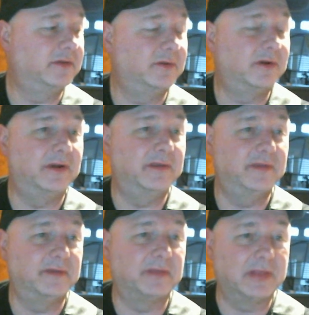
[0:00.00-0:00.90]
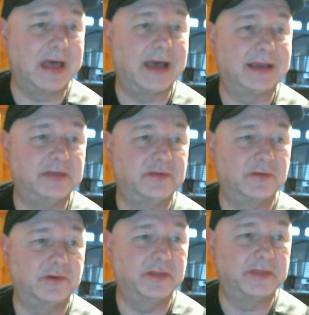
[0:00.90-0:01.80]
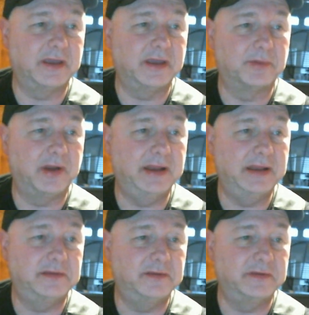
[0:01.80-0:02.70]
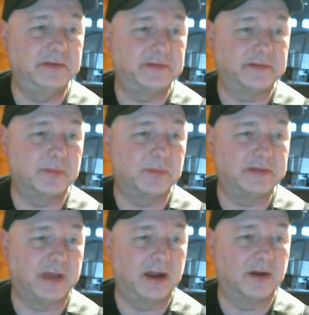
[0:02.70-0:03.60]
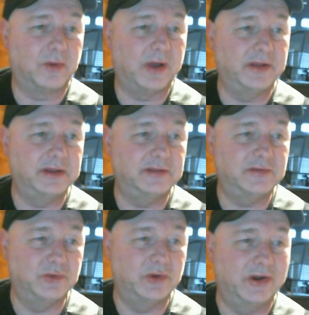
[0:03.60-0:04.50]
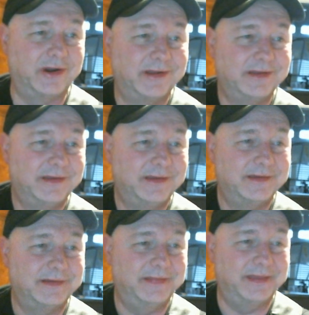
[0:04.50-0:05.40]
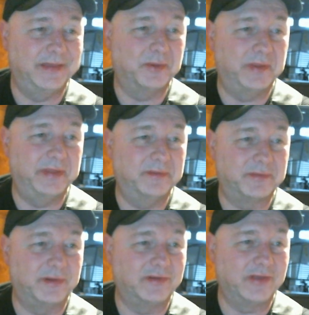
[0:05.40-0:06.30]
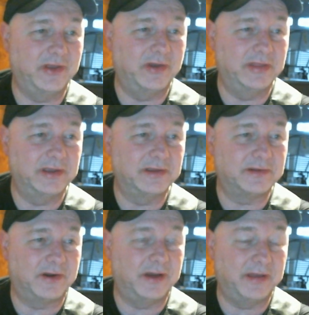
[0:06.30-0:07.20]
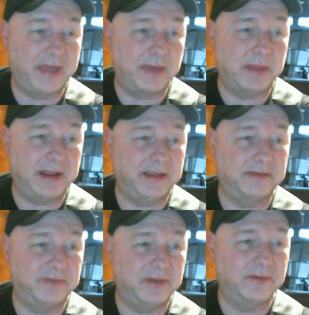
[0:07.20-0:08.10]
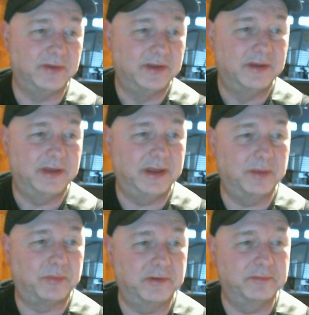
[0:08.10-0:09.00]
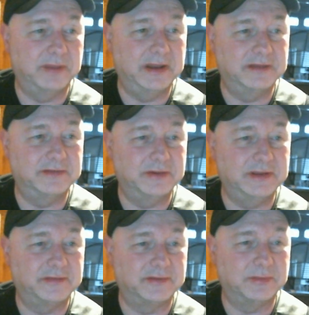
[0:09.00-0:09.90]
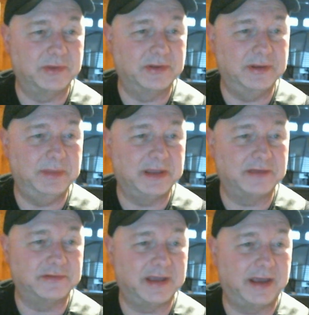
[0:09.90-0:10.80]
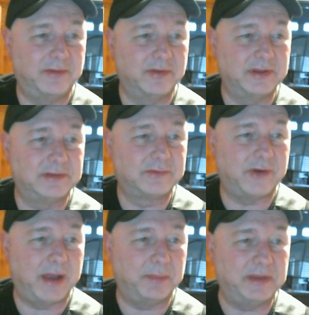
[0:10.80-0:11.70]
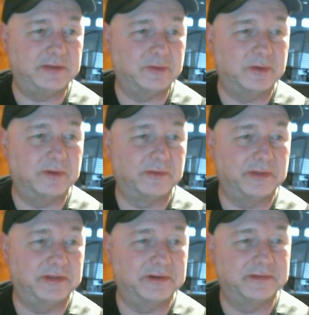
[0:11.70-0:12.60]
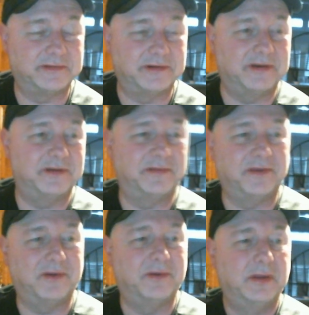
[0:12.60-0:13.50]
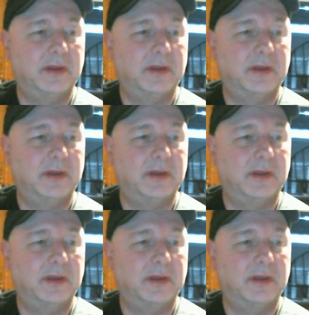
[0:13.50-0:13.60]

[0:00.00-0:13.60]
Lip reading: tuner is if the locking tuner that they upgraded to is just a much higher quality tuner than the one that was originally on the guitar. Now that might give you an improvement in tuning stability because you had really crappy tuners on there to start. So,